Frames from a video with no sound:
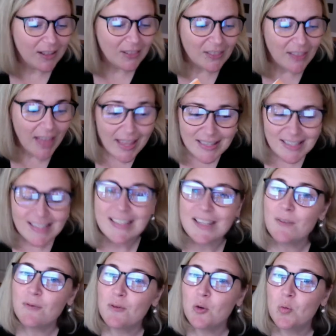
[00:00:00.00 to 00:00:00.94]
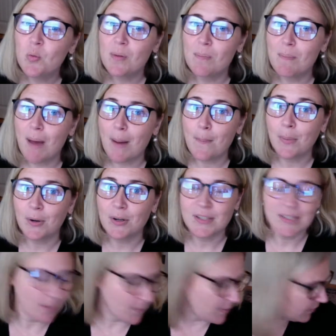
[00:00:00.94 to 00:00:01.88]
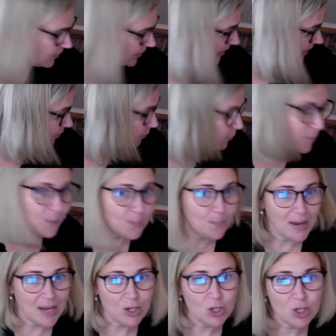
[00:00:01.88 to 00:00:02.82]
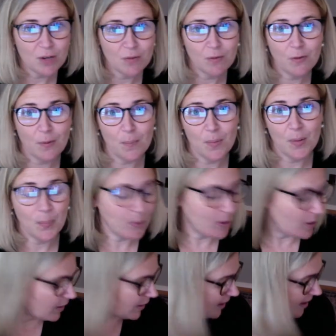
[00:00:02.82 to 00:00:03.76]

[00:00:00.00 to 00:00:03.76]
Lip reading: let's see if you remember some of the information from the book.